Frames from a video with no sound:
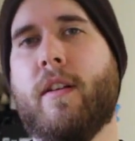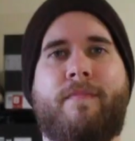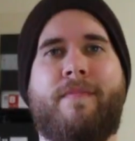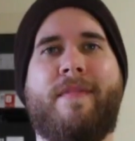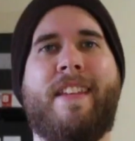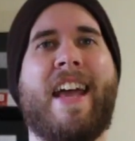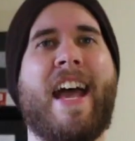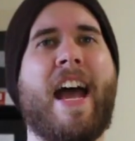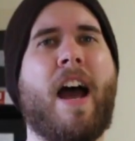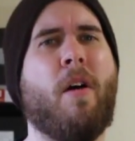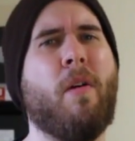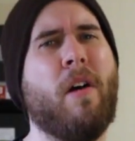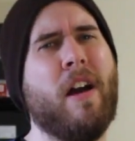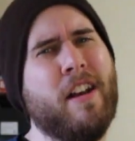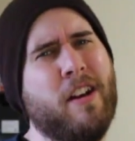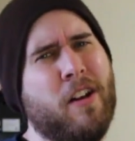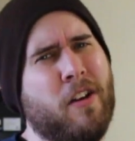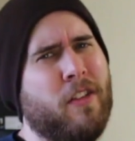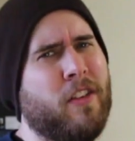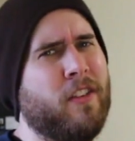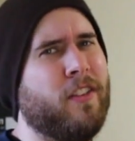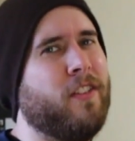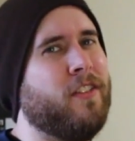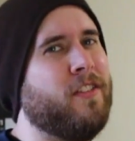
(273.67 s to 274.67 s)
Now, I
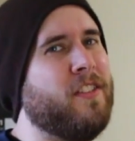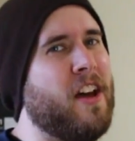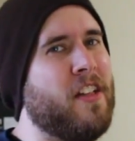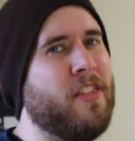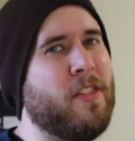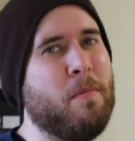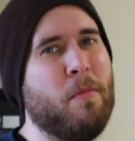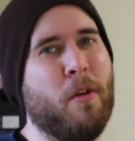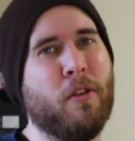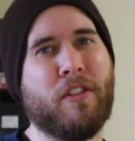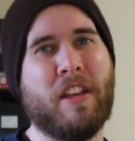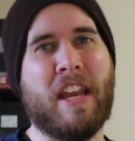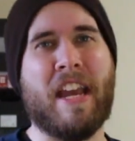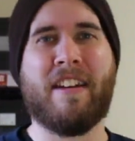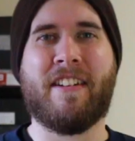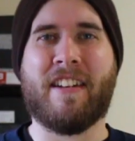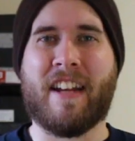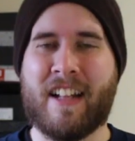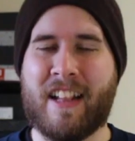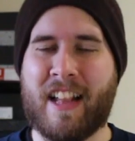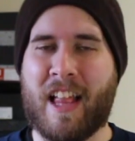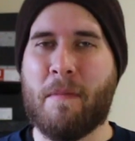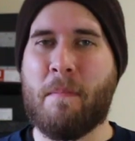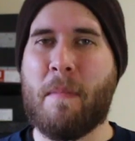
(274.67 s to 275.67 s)
know this is not the most
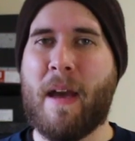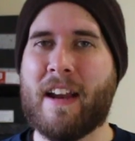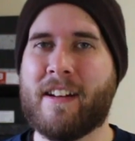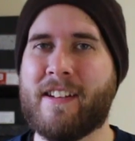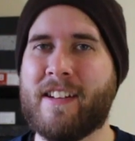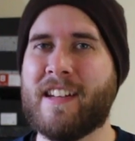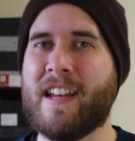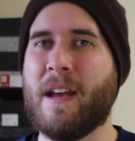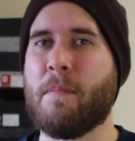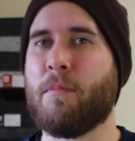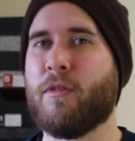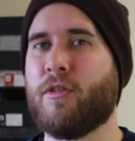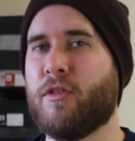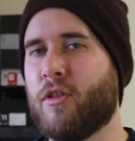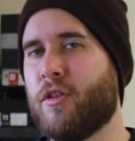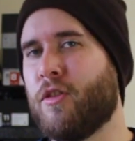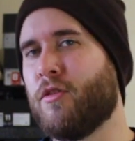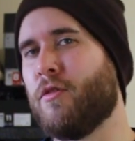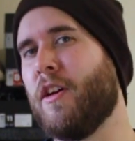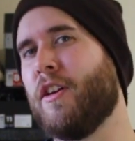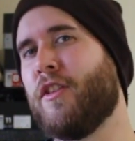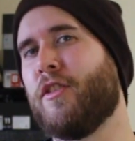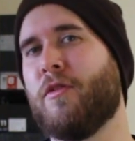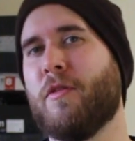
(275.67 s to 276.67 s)
anticlimactic episode
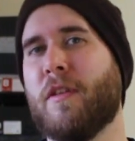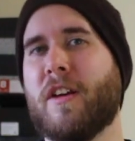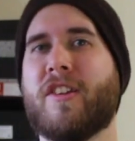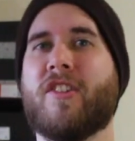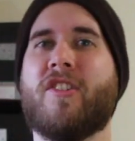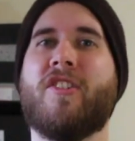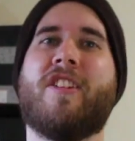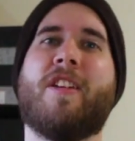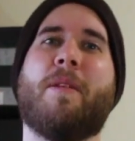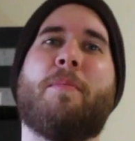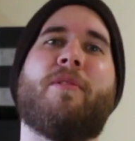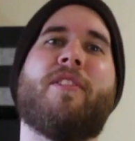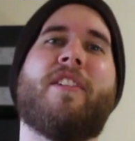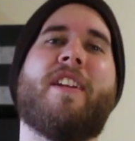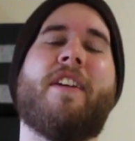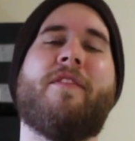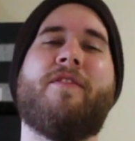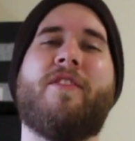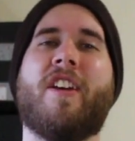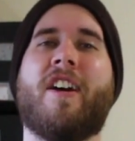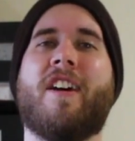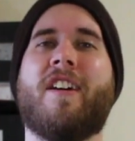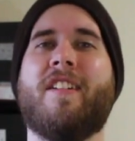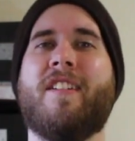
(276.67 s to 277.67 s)
of Restoration Tips that
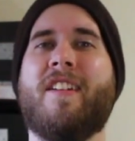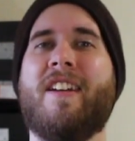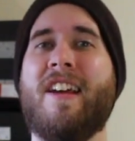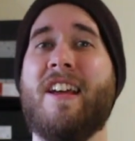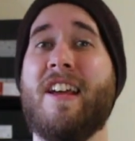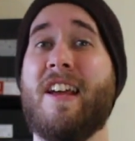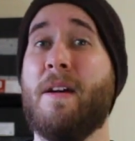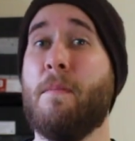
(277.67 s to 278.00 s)
I've done,